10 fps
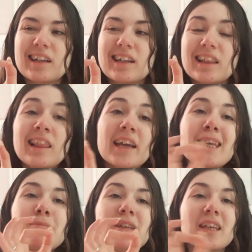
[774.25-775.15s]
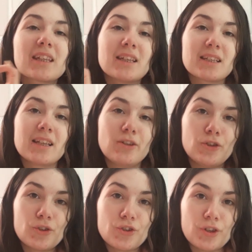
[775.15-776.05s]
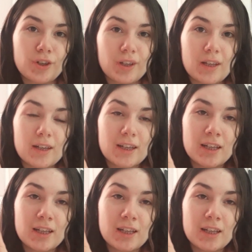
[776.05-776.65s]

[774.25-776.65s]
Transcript: claiming this energy